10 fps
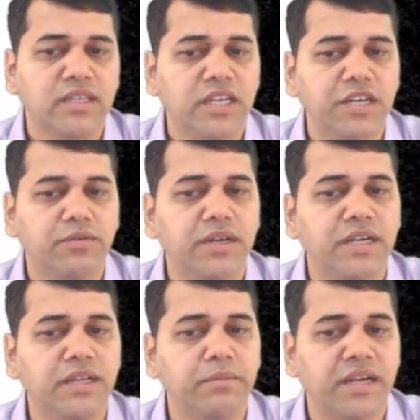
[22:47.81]

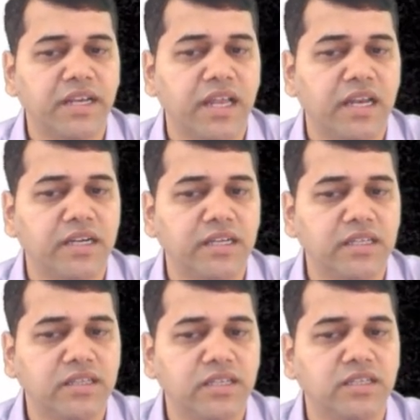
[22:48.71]
320,
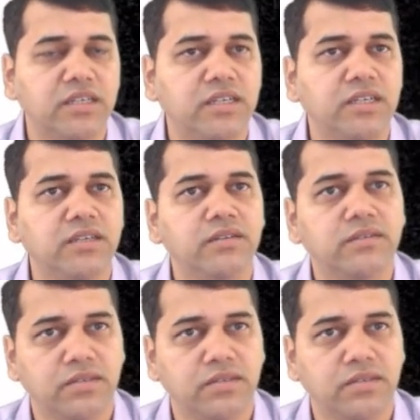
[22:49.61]
materiality, 330,